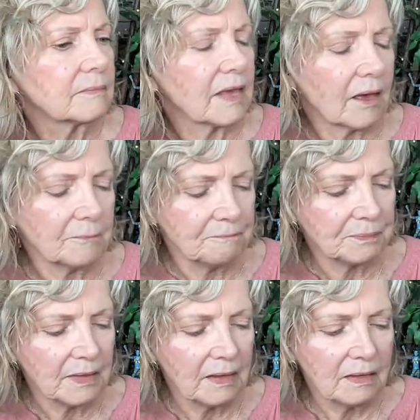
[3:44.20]
Yeah.
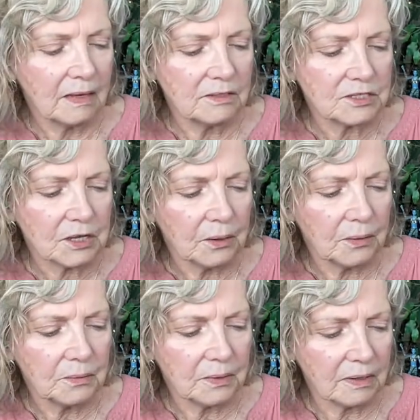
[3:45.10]
And
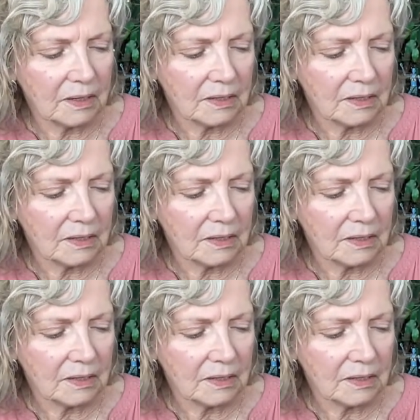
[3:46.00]
so